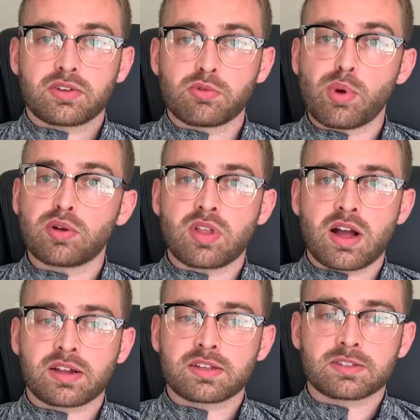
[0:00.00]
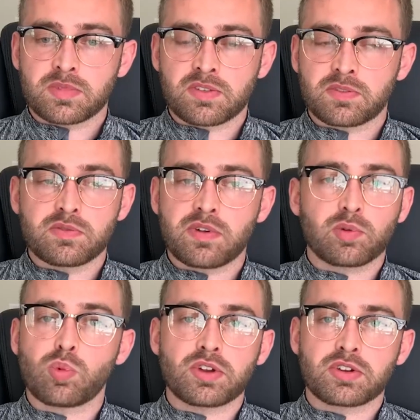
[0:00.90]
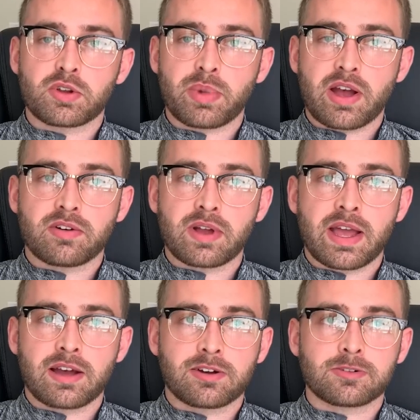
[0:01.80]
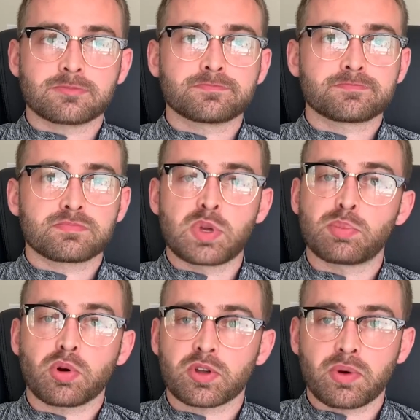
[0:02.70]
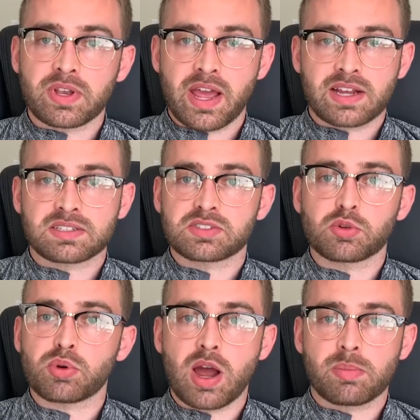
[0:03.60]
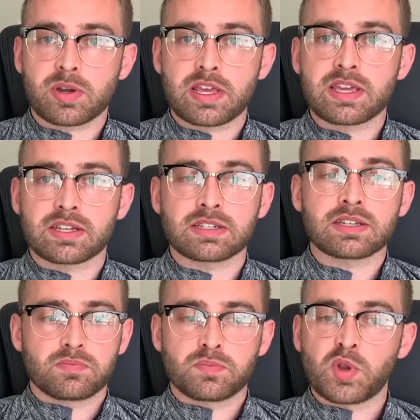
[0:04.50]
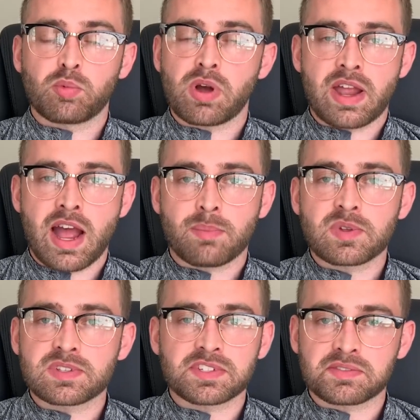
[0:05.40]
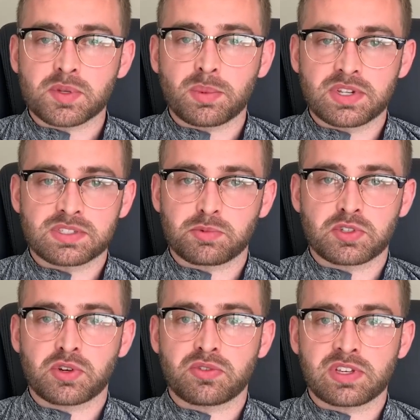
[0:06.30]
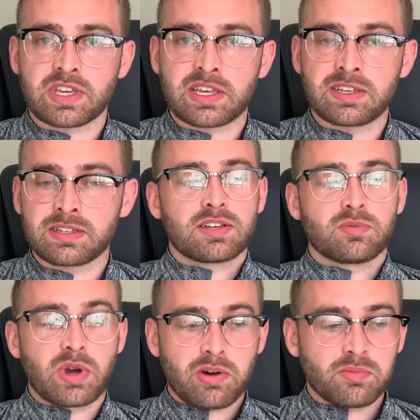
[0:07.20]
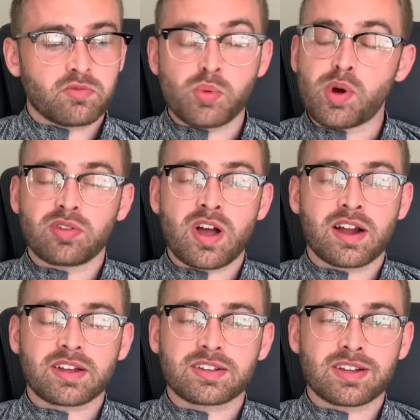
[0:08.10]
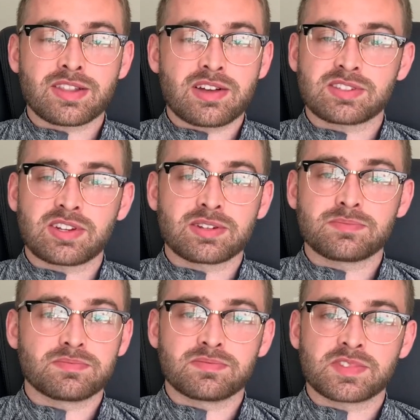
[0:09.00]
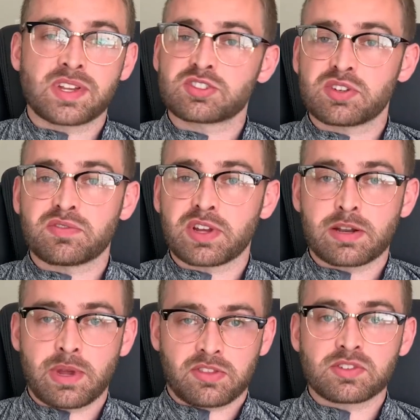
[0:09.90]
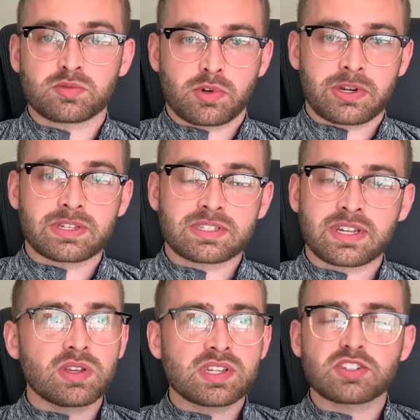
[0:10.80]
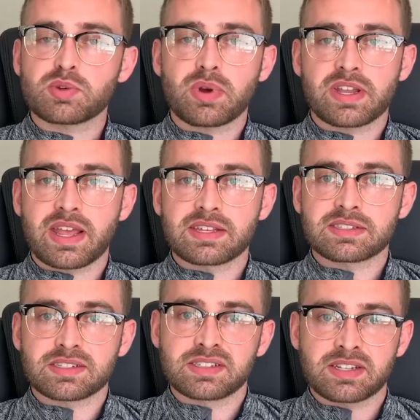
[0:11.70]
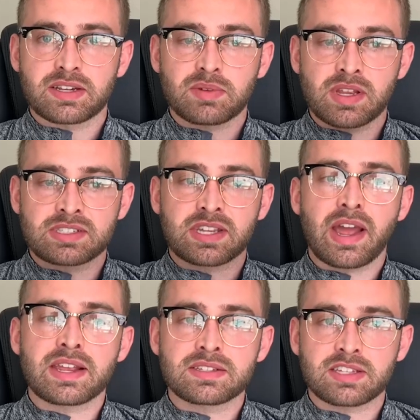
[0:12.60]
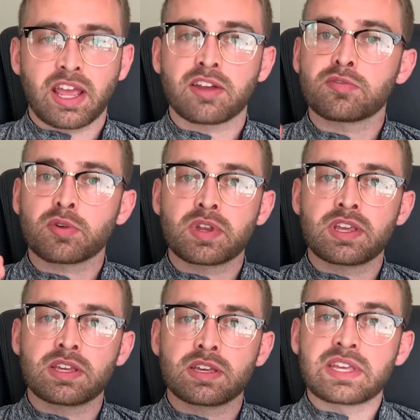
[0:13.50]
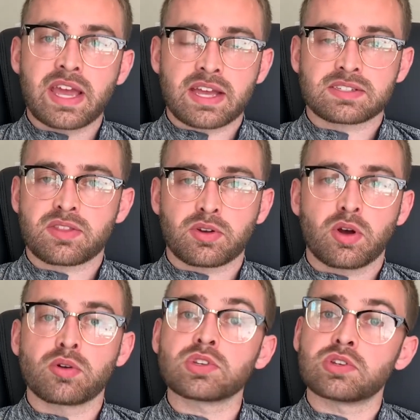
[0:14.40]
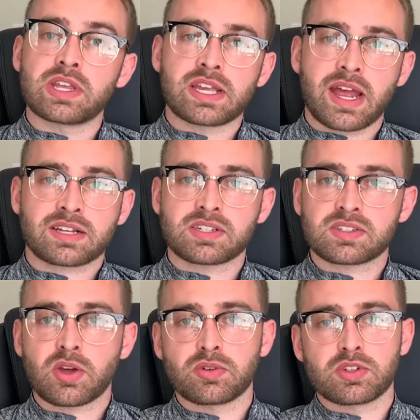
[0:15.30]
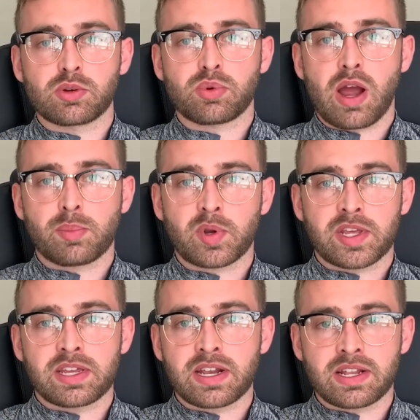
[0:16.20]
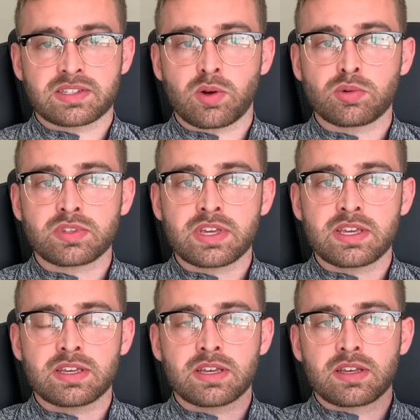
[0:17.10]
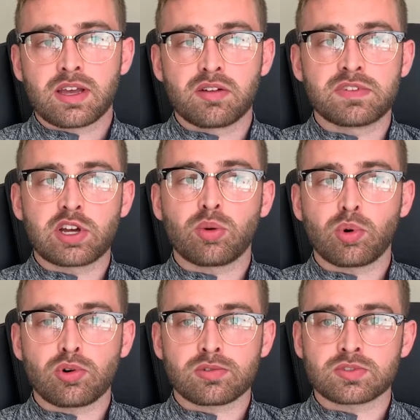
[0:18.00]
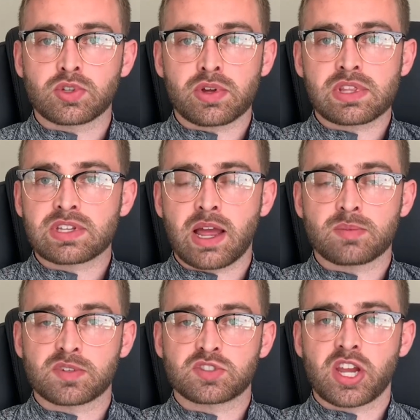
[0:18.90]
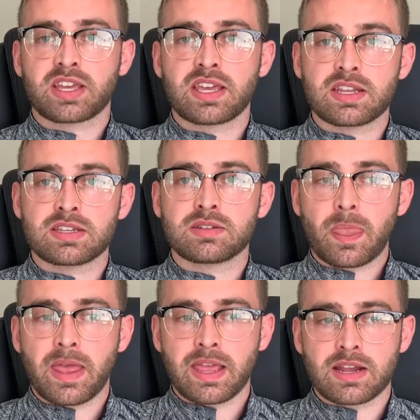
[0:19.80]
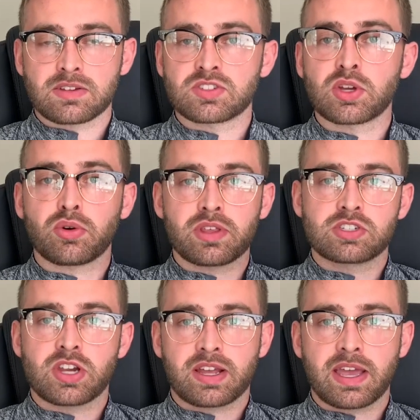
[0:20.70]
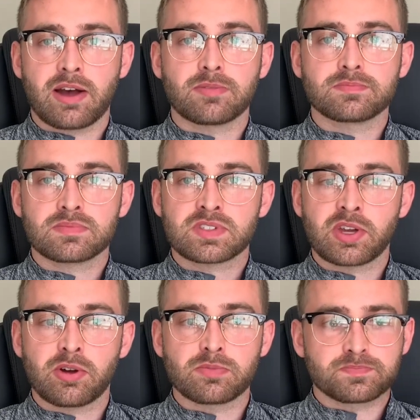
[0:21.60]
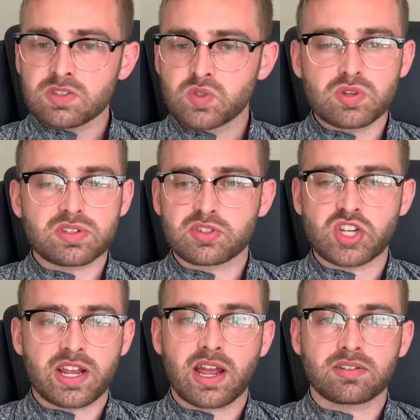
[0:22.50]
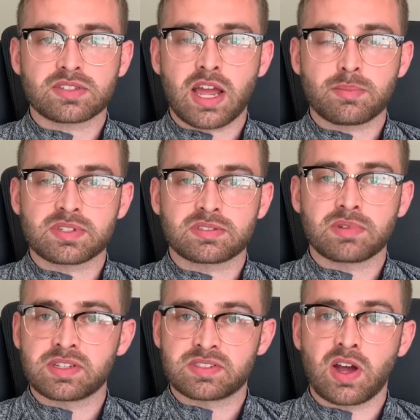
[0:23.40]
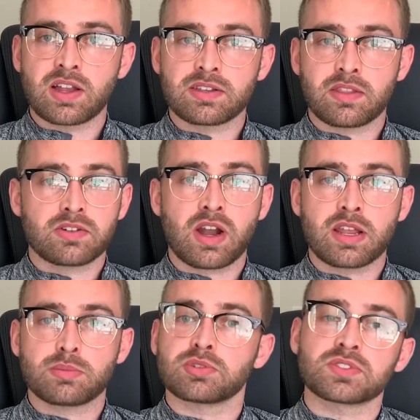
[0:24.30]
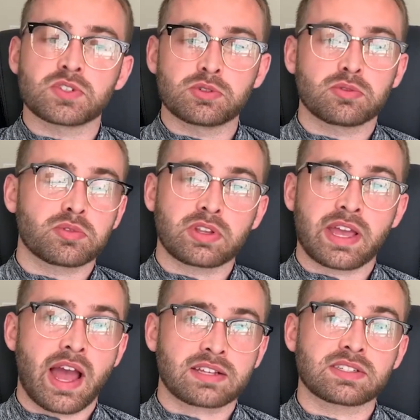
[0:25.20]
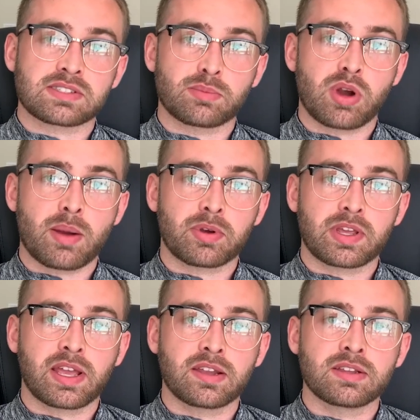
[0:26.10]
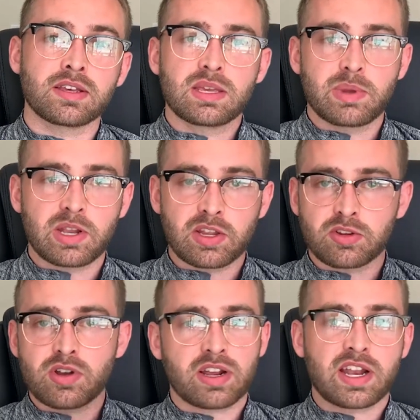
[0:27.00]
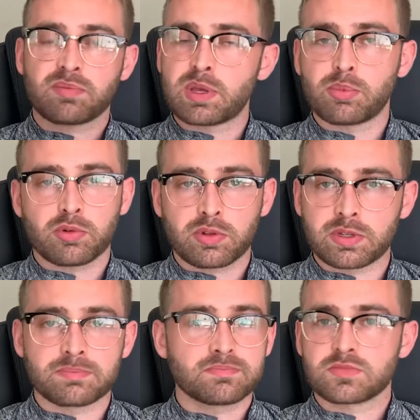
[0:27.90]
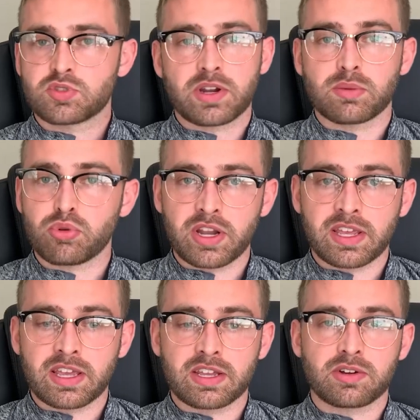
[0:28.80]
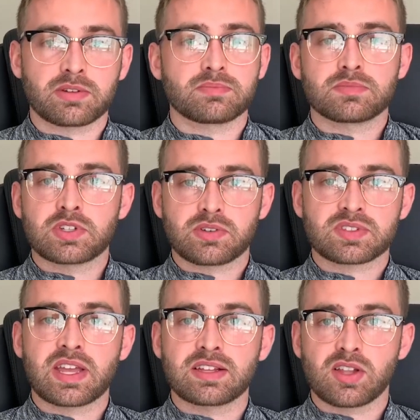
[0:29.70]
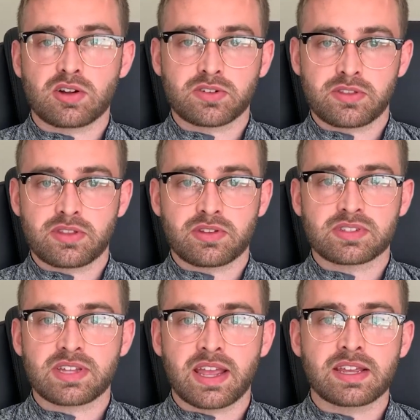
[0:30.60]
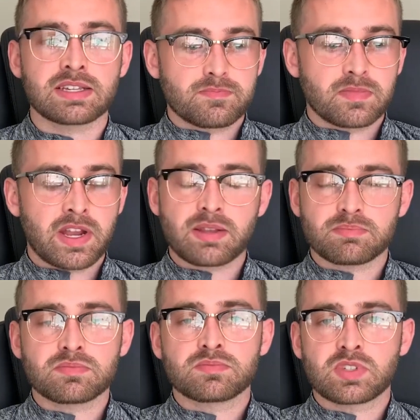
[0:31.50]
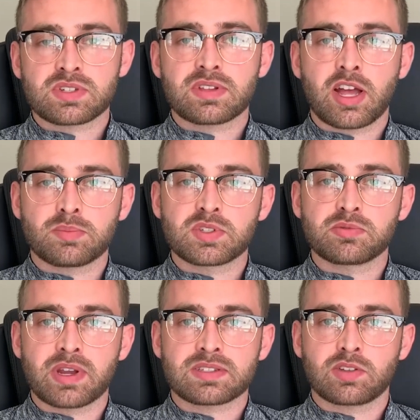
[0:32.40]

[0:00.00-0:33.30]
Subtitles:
Remote Lock, if you've ever wondered about how people are going to access your property, and what happens if someone doesn't return the key? Well, remote lock allows you to essentially forget about those worries. Essentially what it is it assigns every guest their own unique access code to your property, and it's only available during the times of check-in and until they check out. So as soon as their checkout time is done, they're not able to really access the property again, meaning you're not gonna have people really trying to break in or stay longer than their stay. And it just helps you rest a